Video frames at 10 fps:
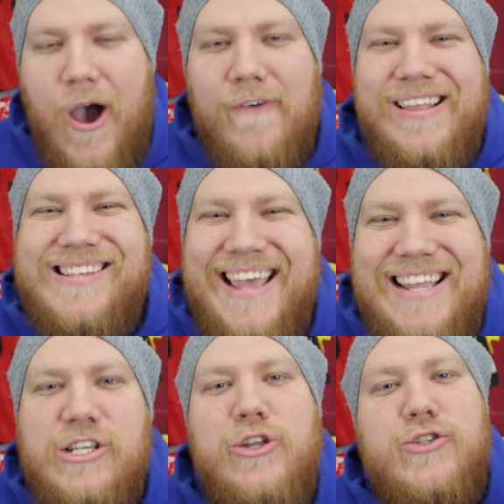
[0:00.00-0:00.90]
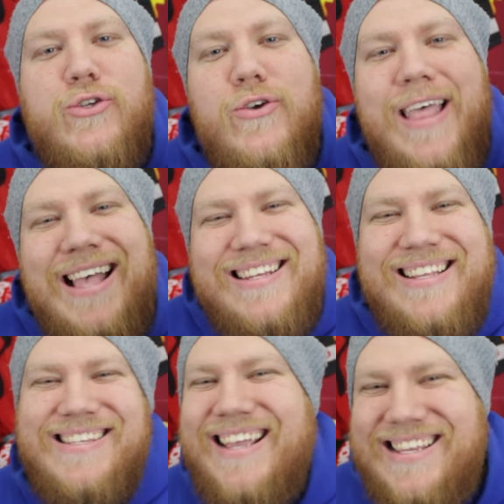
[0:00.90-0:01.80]
of the season
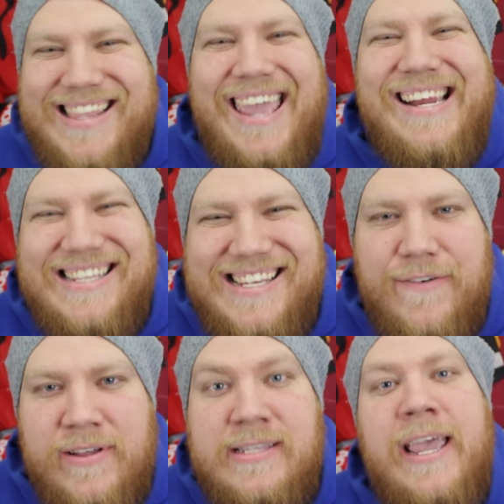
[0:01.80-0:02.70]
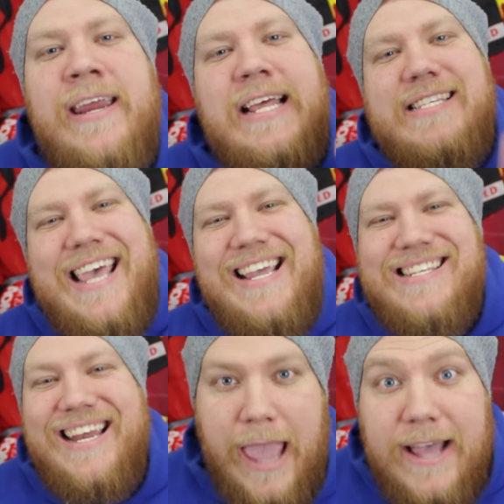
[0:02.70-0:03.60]
2016-17
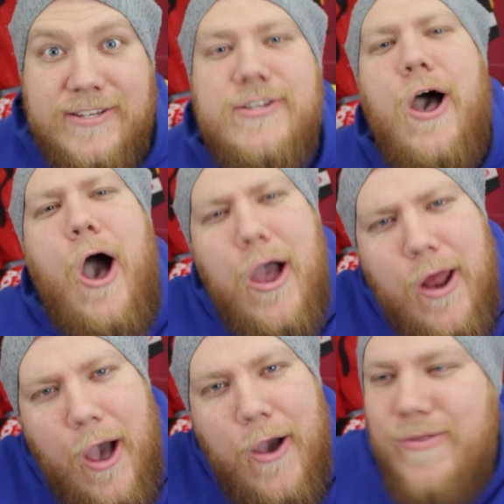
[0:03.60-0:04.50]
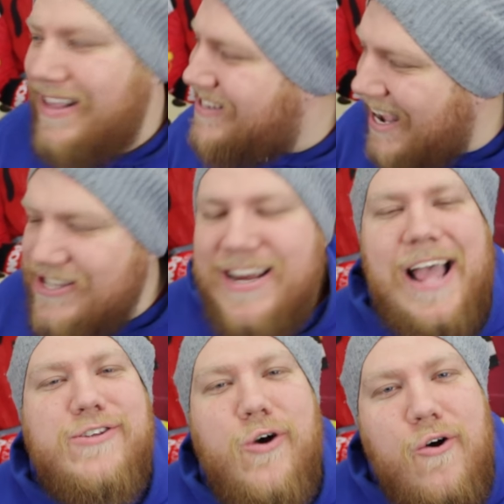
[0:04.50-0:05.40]
season. Yes, I know the season
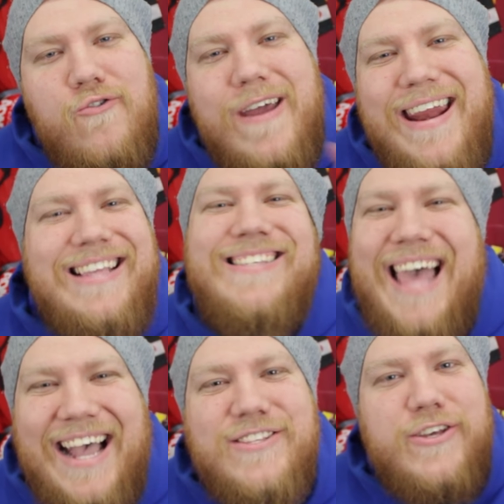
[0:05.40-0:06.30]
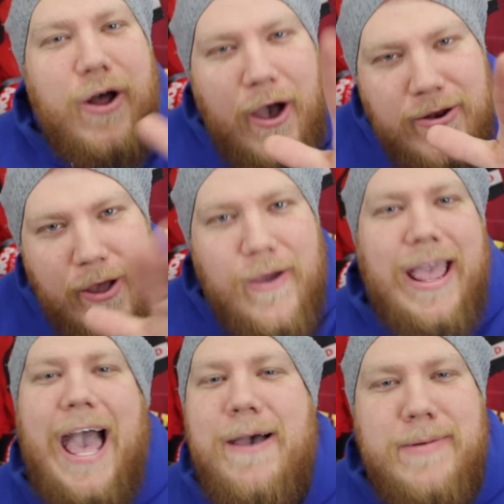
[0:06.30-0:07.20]
has already started, I know,
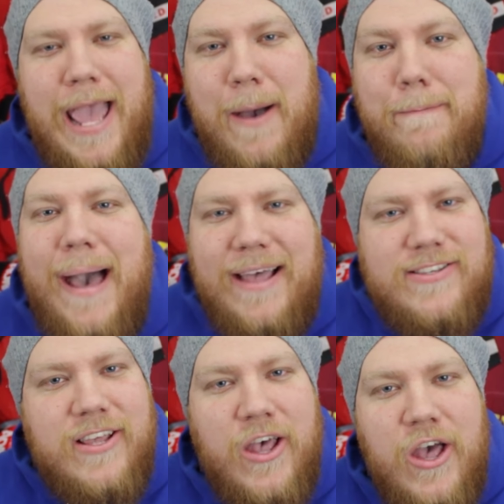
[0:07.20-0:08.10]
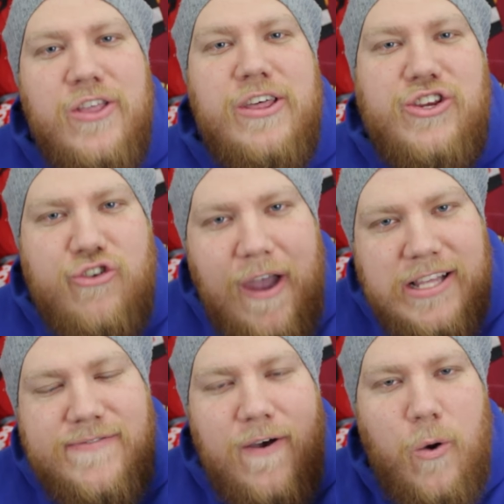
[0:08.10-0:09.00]
calm down, but the
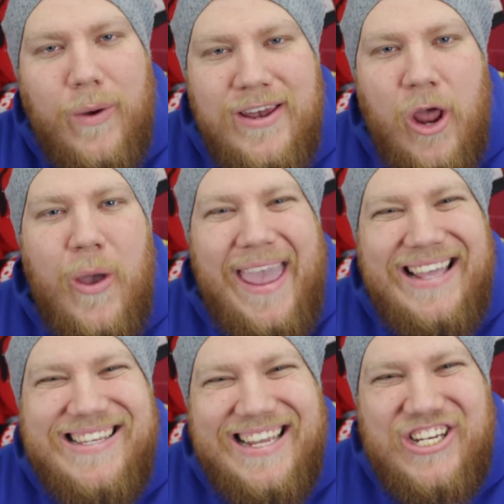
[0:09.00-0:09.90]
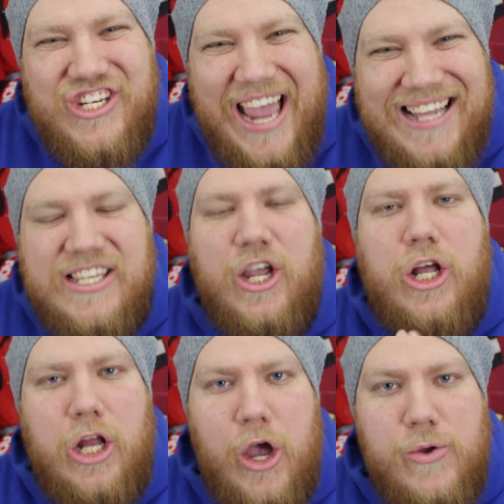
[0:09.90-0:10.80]
transfer window is shut
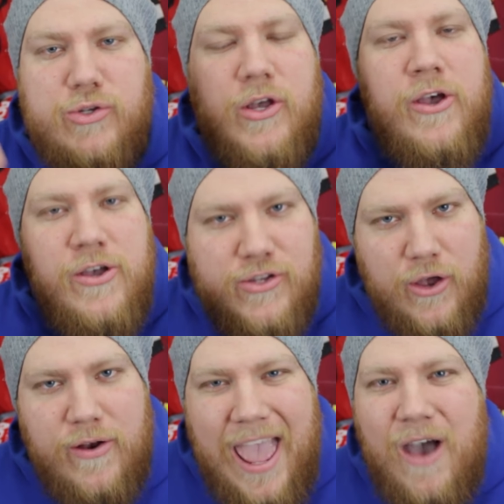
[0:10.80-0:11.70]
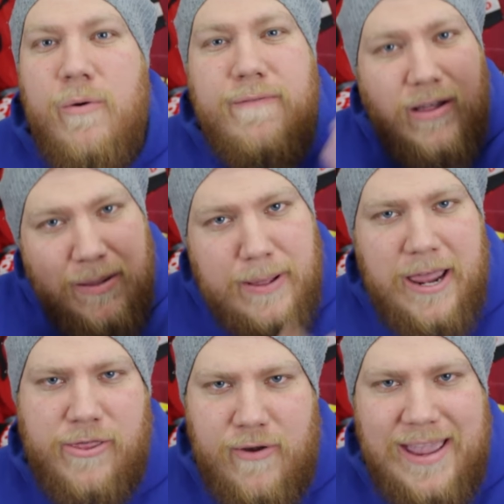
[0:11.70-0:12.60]
closed. So now we've only
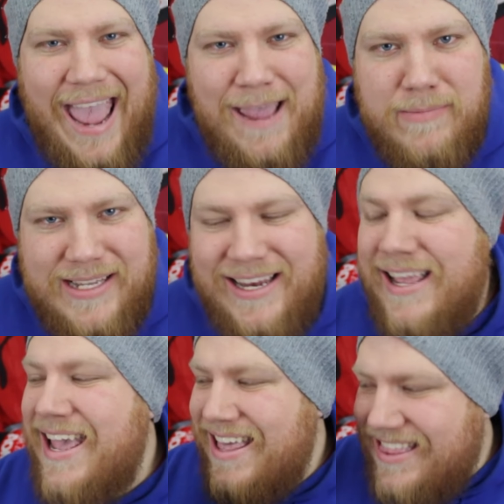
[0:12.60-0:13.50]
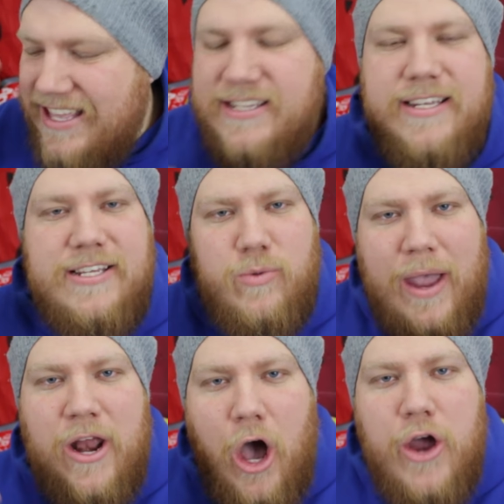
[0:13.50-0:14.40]
played 3 games in. This is
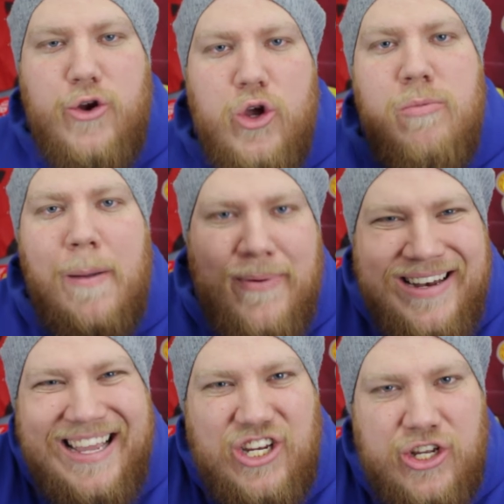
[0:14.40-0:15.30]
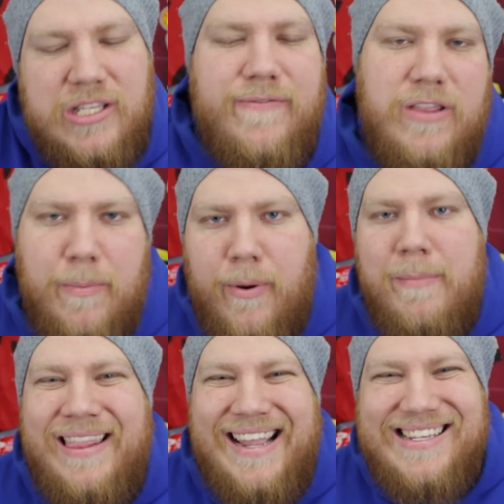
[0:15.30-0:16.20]
when I do my predictions for the
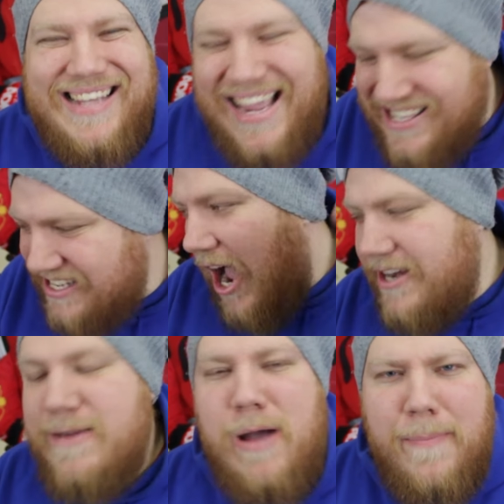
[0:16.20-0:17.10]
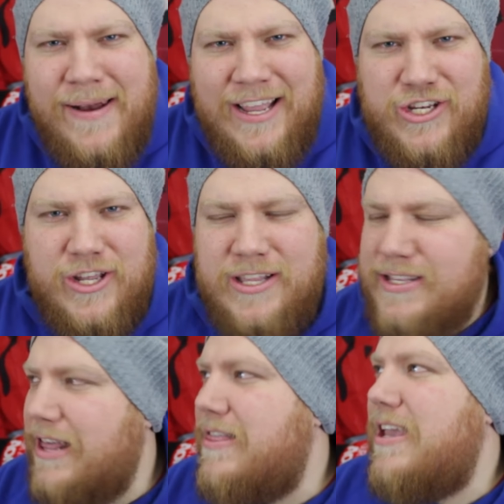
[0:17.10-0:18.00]
Premier League season. I did my
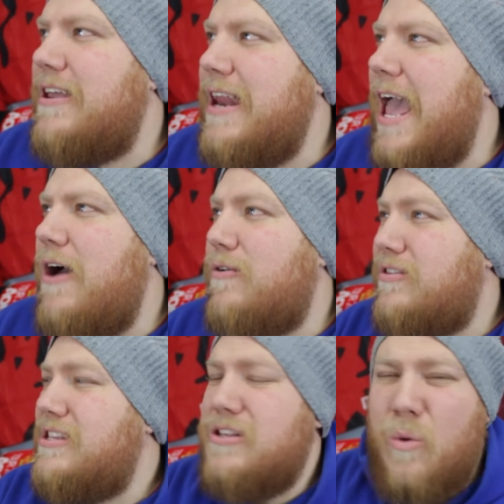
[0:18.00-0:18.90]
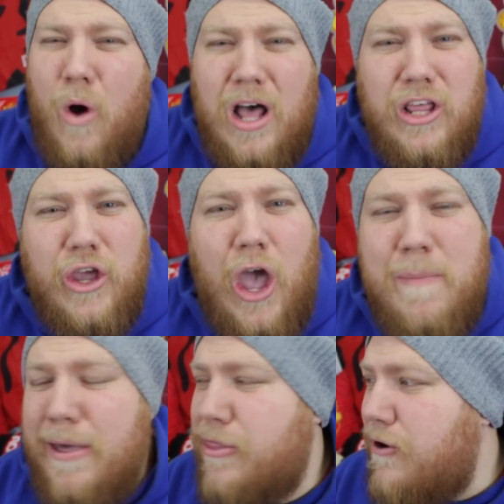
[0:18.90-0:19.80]
predictions, I think now, this is a while ago,
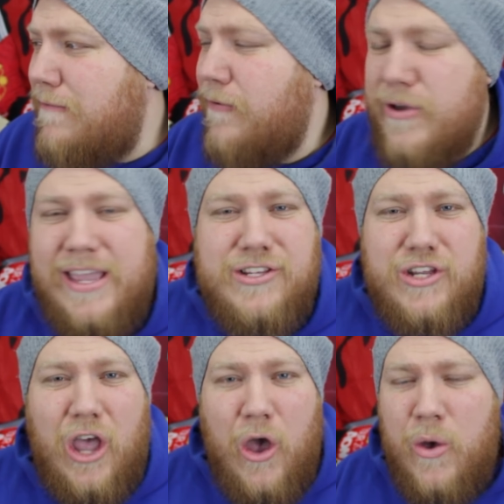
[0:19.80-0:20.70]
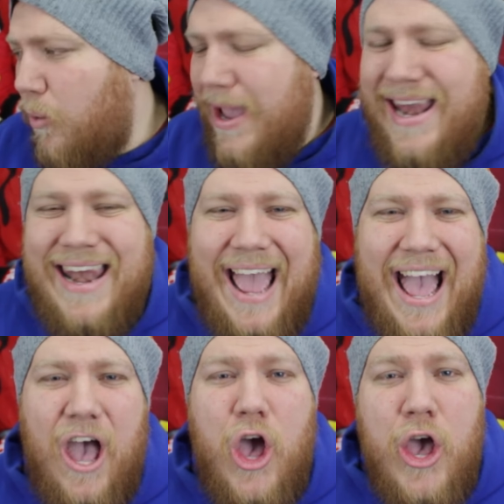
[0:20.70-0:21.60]
about 3-4 years ago, when
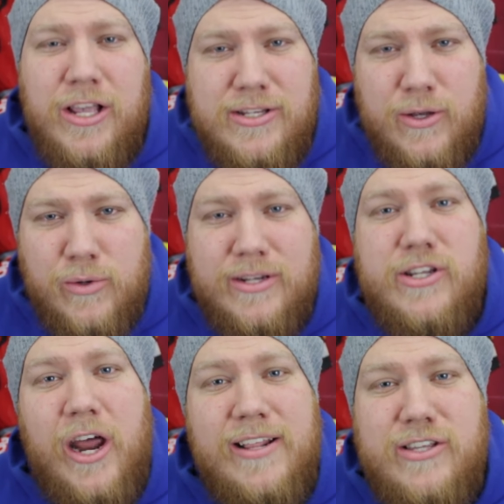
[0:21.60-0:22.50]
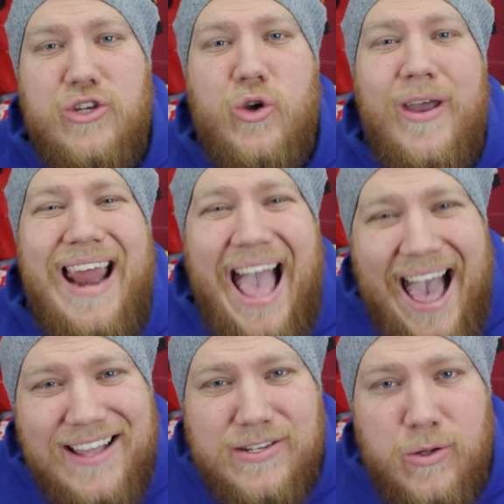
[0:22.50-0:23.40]
Ozil decided to join
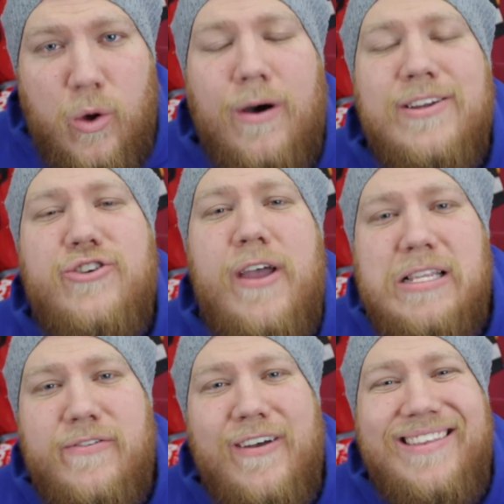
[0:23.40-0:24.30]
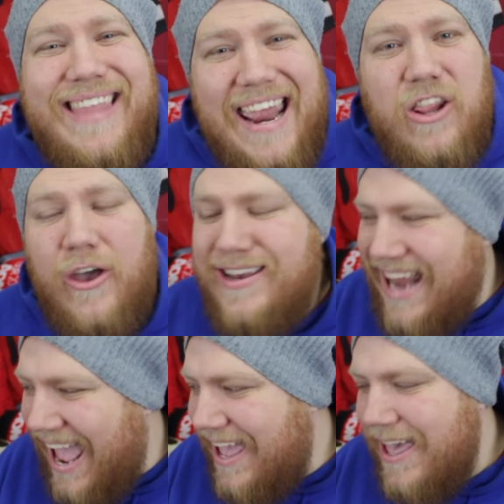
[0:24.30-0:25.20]
Arsenal on transfer deadline
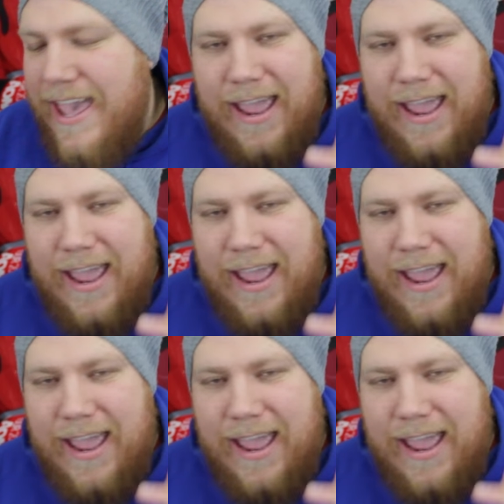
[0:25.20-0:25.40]
day.